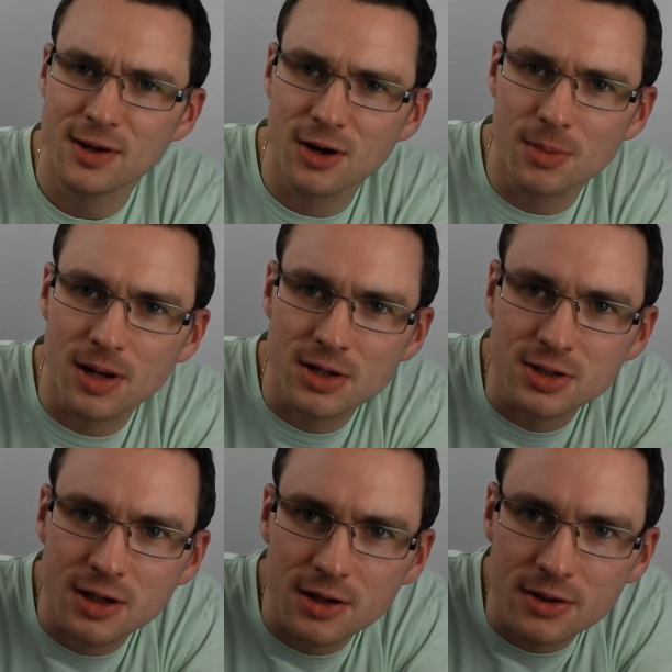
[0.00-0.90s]
carbonation
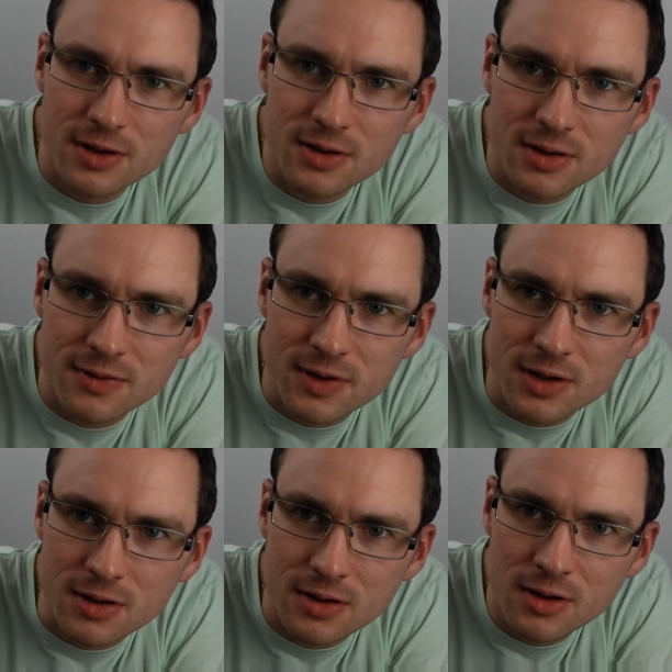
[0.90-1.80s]
going on there, if you
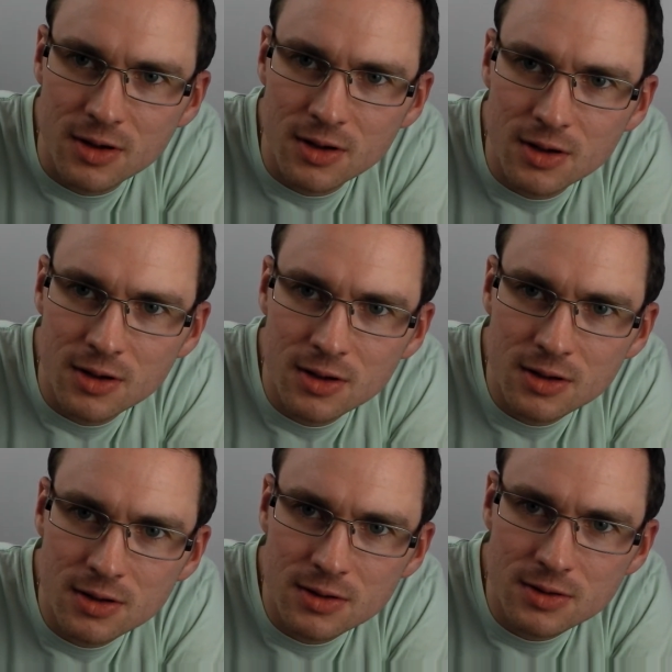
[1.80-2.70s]
can
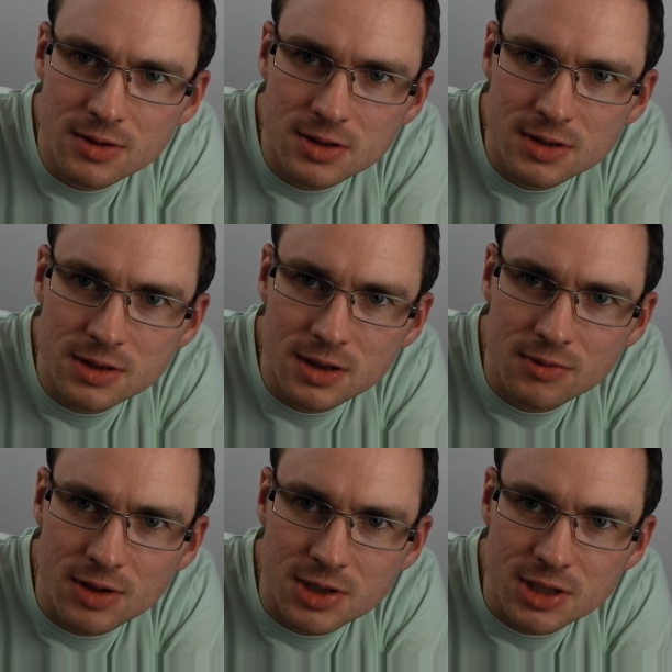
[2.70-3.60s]
see it
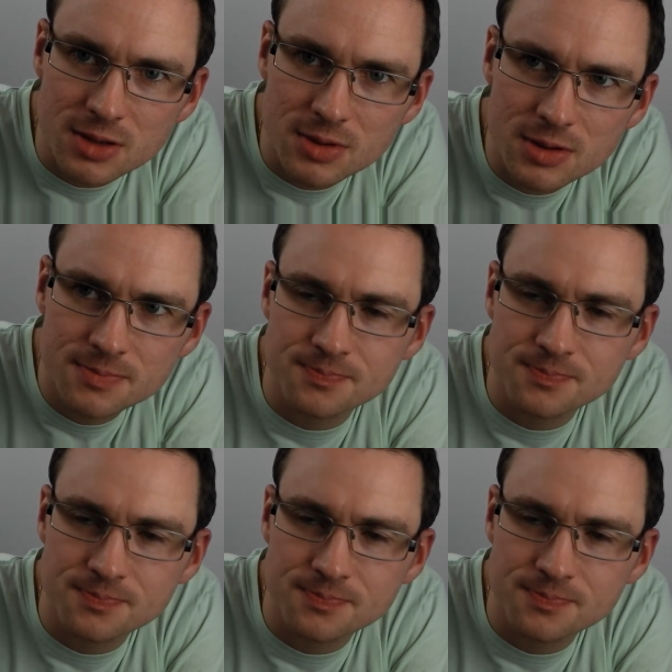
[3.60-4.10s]
rushing up there.